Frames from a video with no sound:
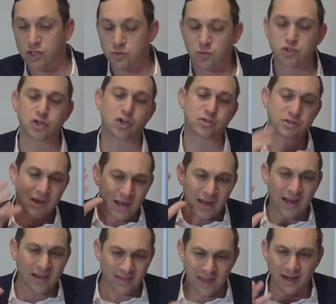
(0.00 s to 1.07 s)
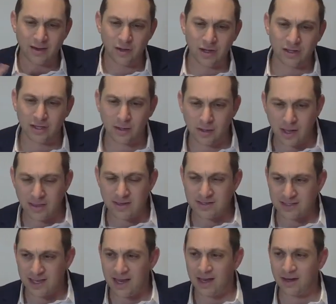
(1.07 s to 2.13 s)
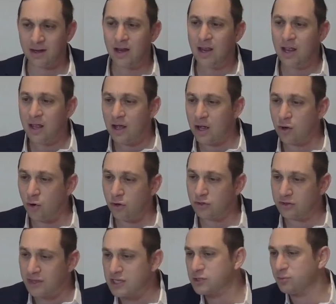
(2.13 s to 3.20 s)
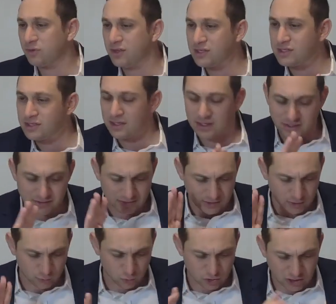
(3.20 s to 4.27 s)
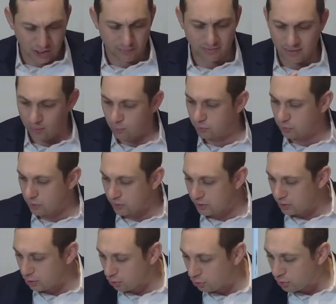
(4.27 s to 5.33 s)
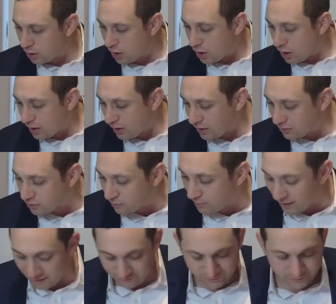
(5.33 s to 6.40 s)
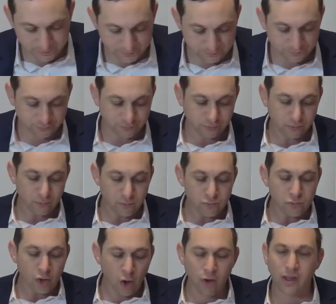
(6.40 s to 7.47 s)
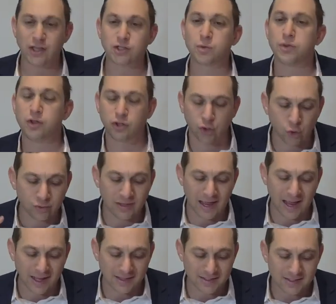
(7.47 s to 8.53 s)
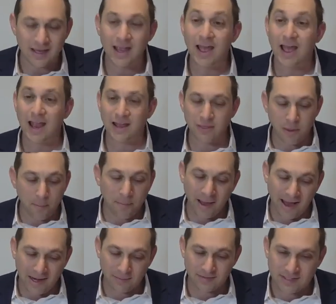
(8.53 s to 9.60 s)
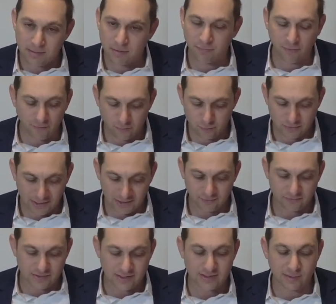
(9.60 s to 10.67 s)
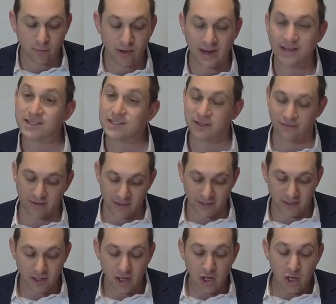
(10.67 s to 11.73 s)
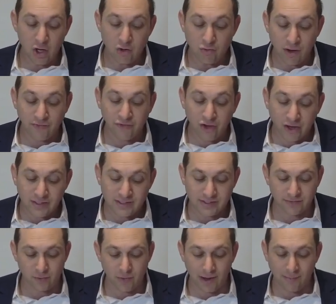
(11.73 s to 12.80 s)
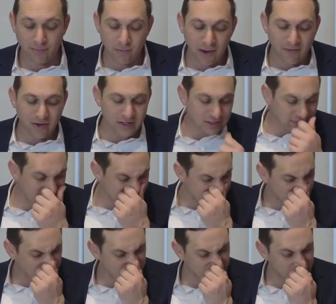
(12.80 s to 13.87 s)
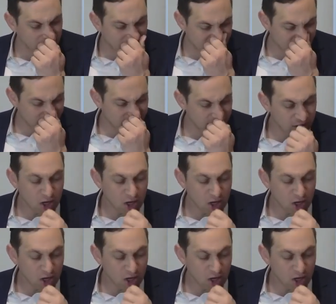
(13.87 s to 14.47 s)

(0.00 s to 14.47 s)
to his Rishus, and then you need to understand according to this, but this is the Yerushalmi that we're talking here in the Baf. Okay, so the two dots in the bottom side of Sabbath Something more ACV, Rav Yosef the Rabbah. Rav Yosef asked the question to Rabbah.